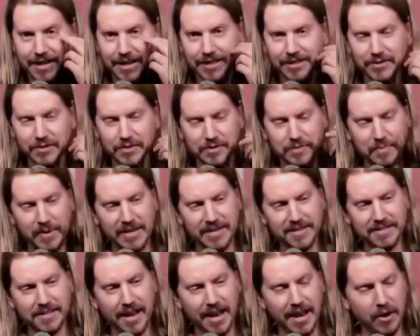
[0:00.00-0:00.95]
This is
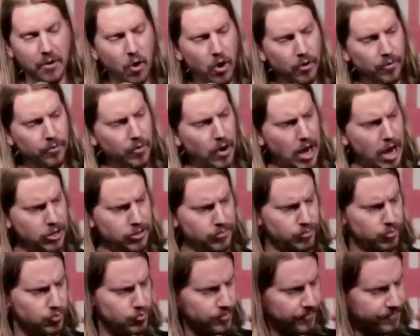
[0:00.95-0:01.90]
me saying, oh,
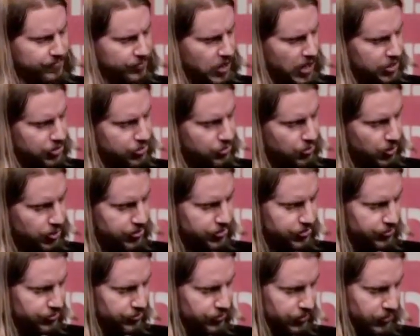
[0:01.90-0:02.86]
fresh
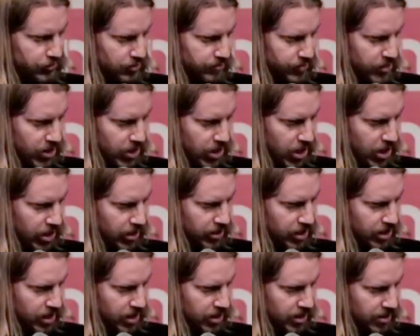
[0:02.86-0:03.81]
oysters are going to be
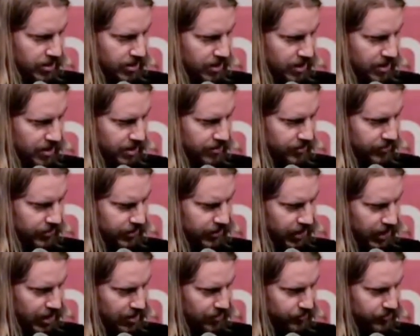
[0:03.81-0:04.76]
$8.99. The
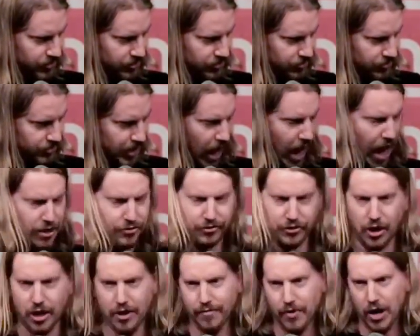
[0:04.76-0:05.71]
canned ones are, I
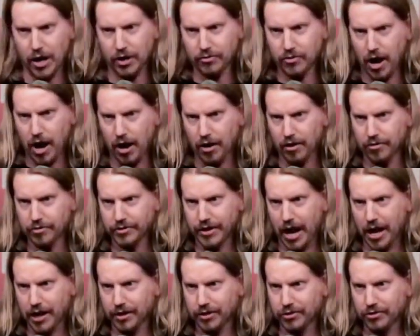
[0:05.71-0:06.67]
save
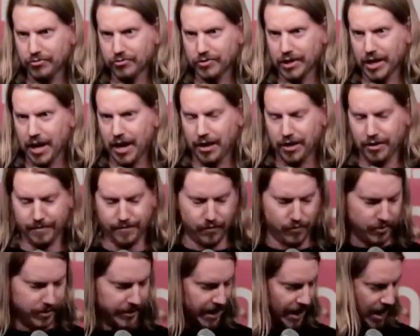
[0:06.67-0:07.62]
$8 I can use later
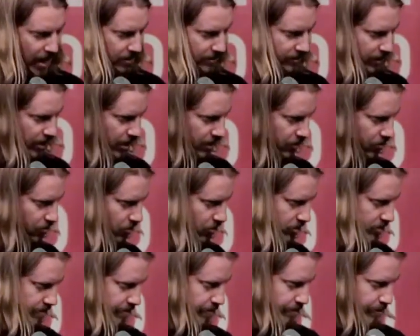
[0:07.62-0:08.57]
for gas and
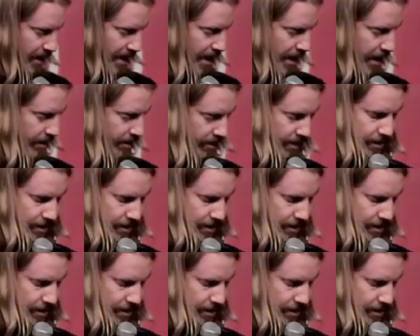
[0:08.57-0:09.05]
or some pot.